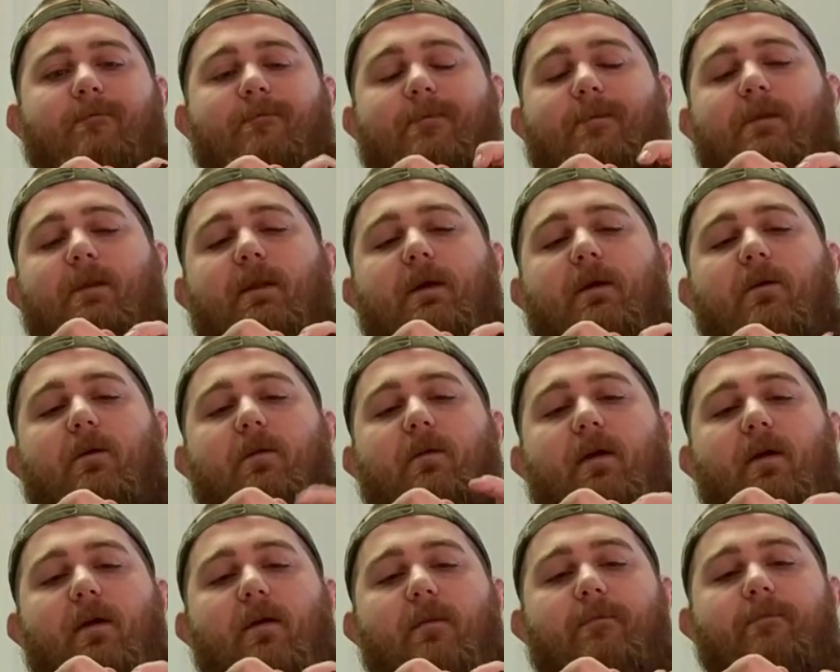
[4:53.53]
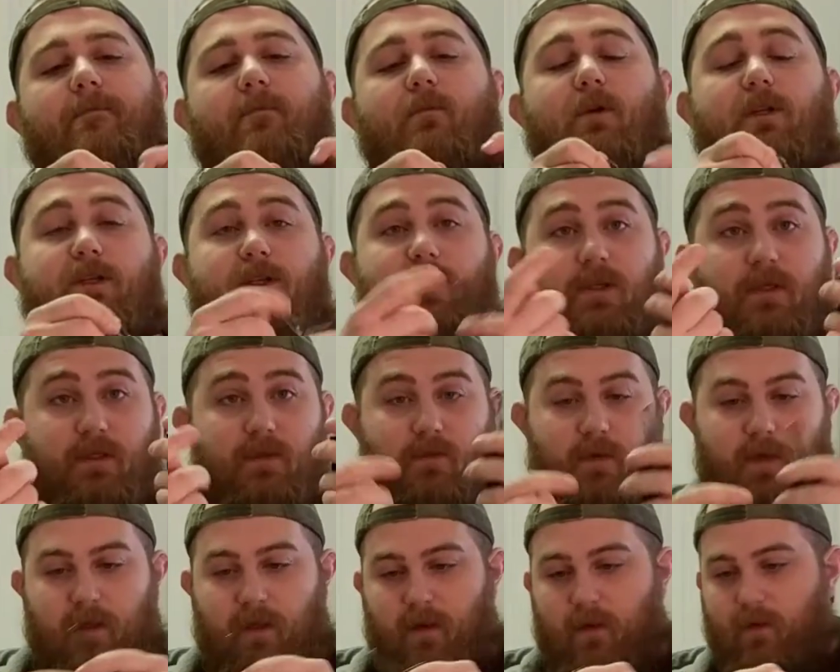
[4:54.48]
clicker there, which is
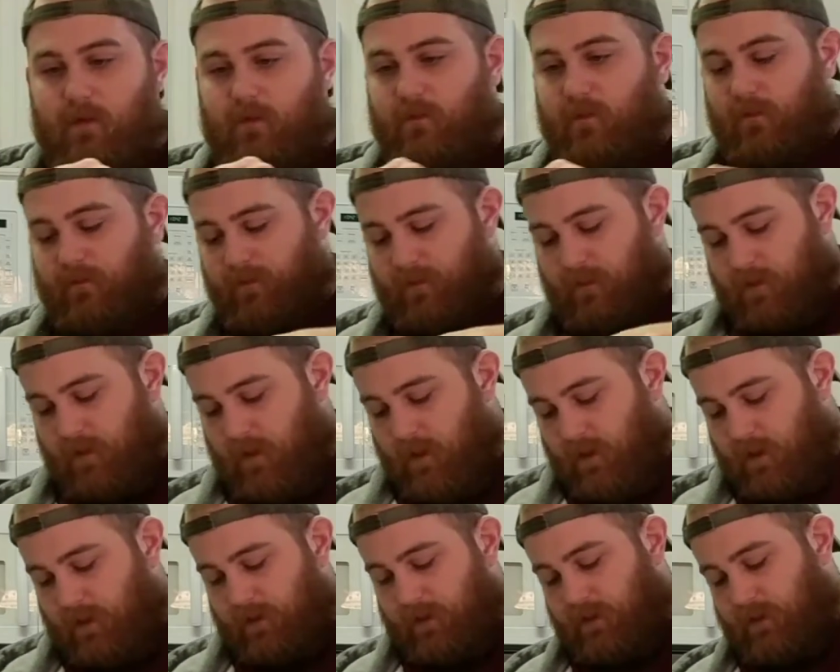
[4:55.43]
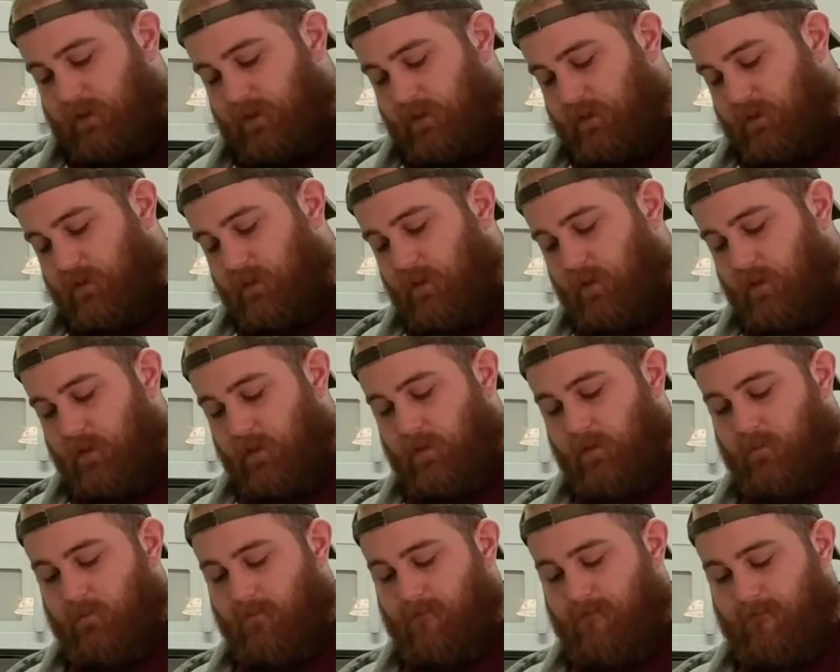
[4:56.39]
really useful for just going
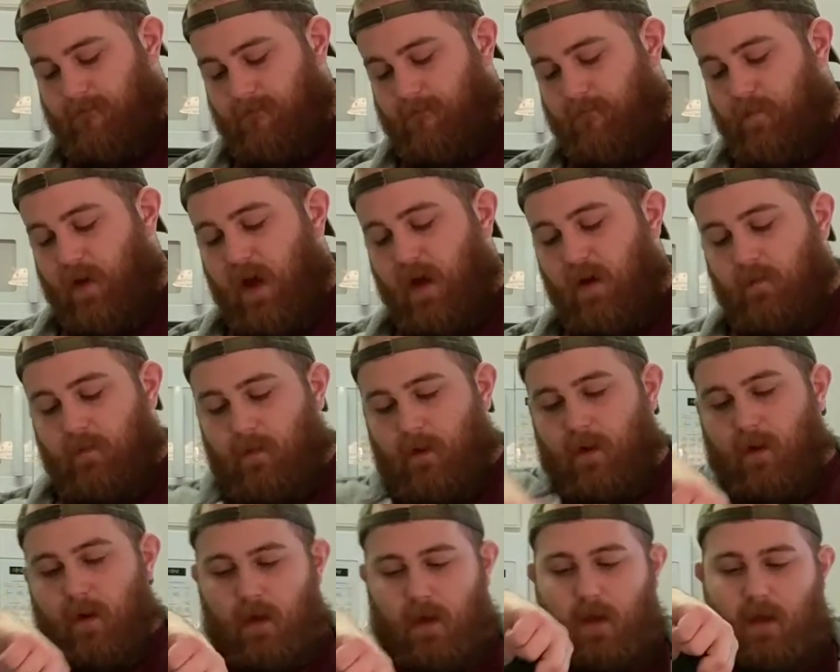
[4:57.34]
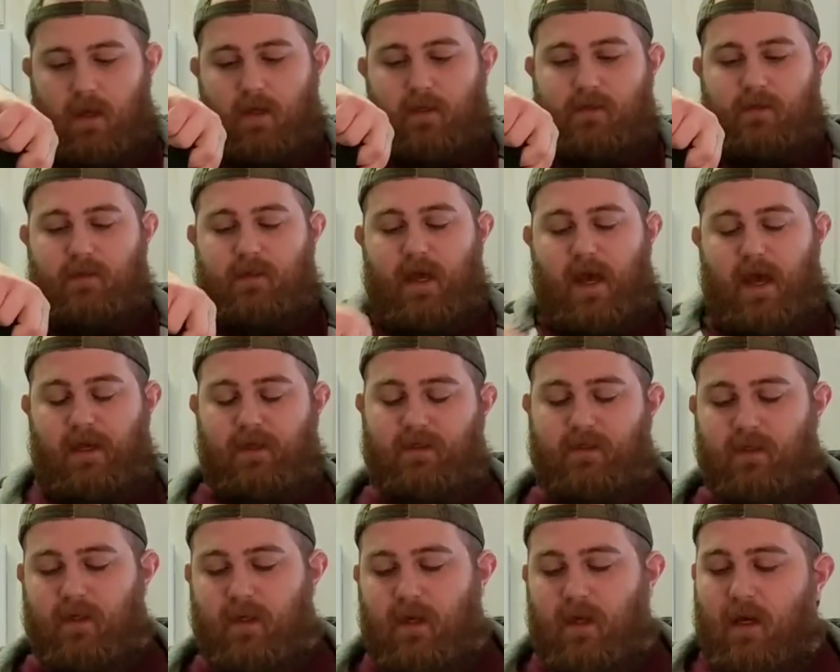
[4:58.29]
bam, and it's
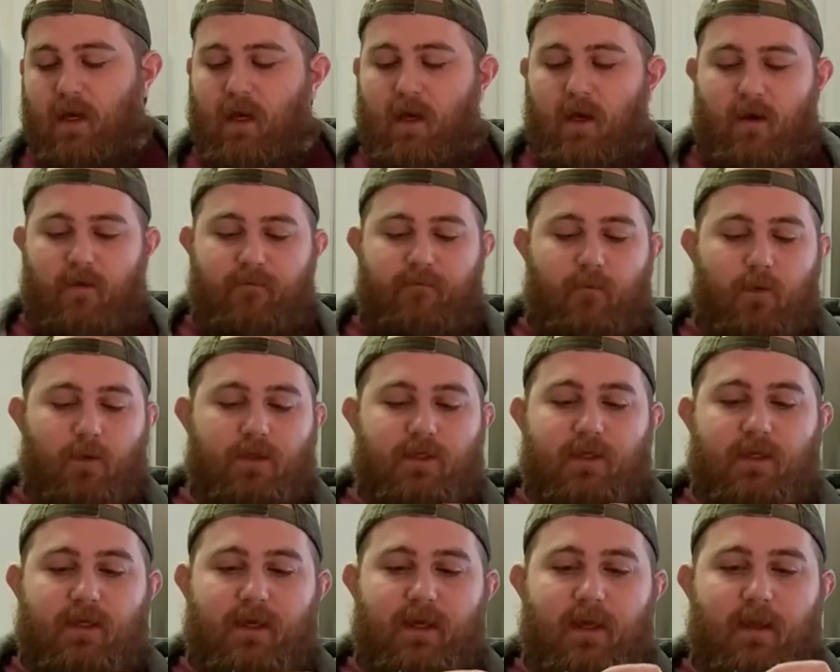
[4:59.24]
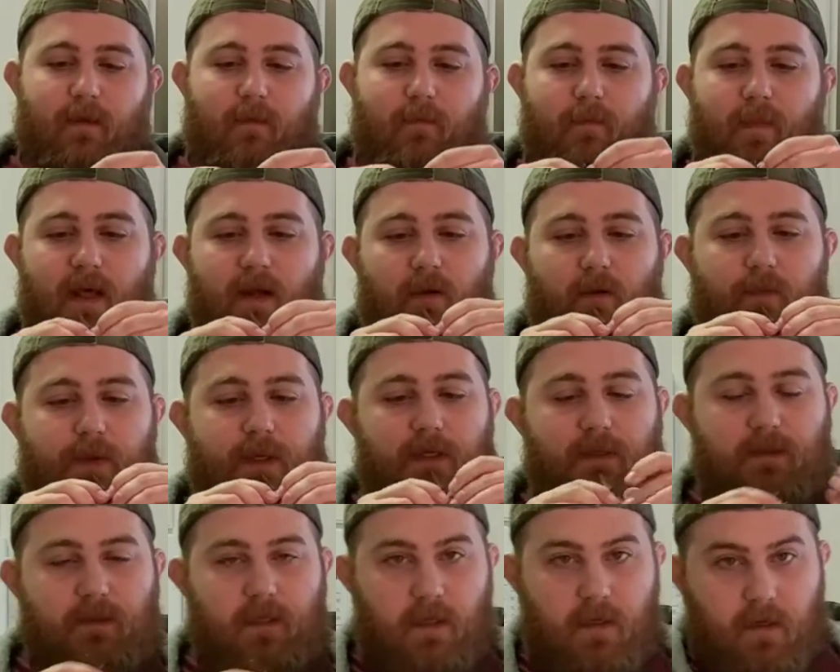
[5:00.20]
attached. Unfortunately, the metal
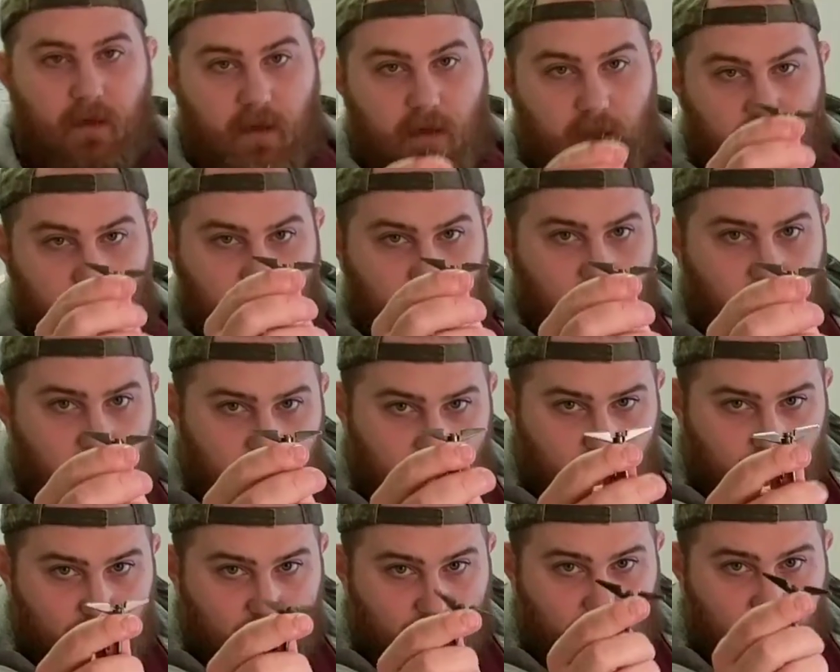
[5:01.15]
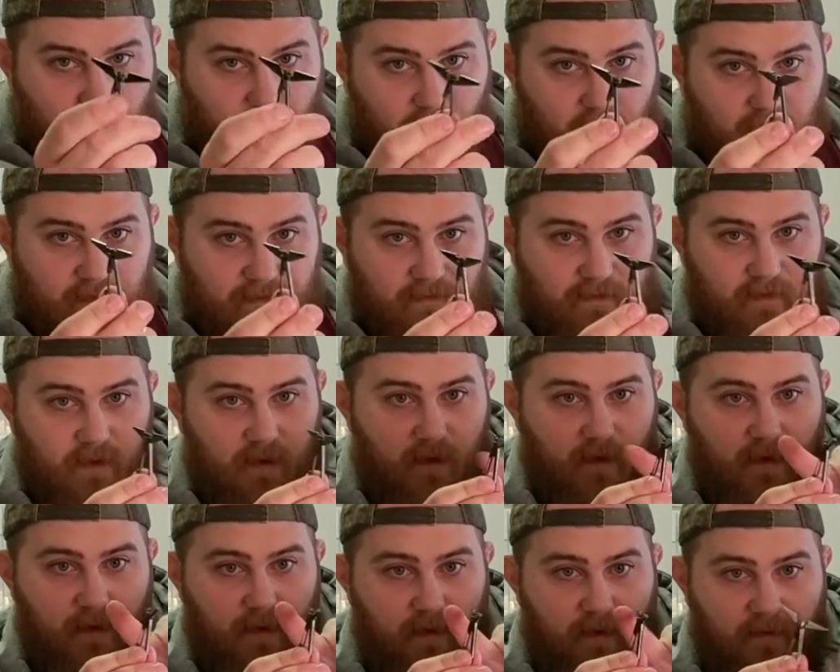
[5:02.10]
piece here broke off
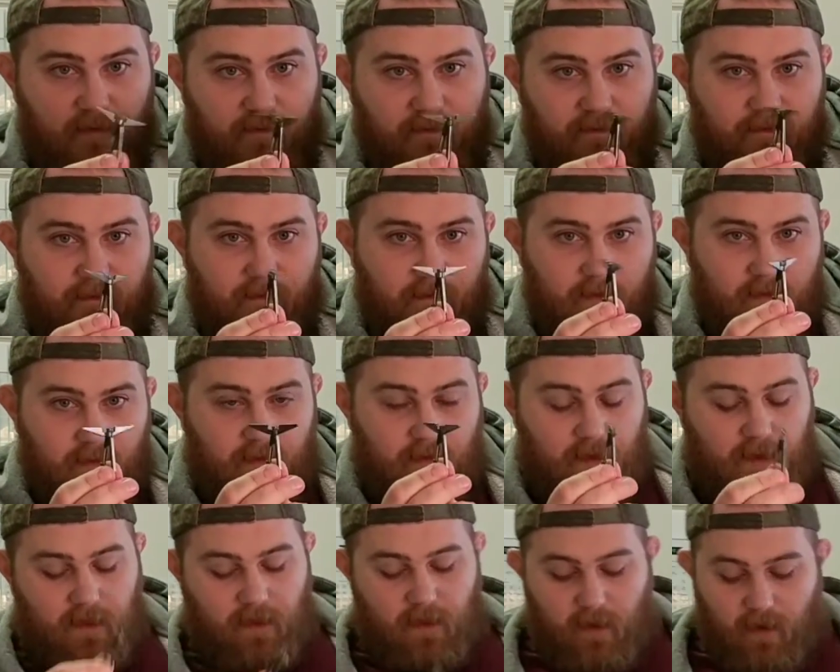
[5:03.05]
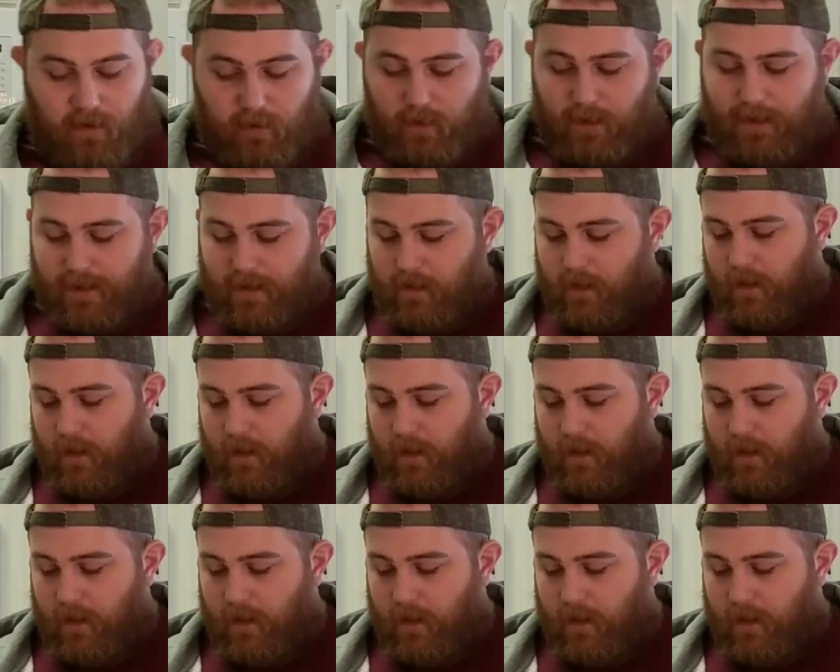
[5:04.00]
of the other end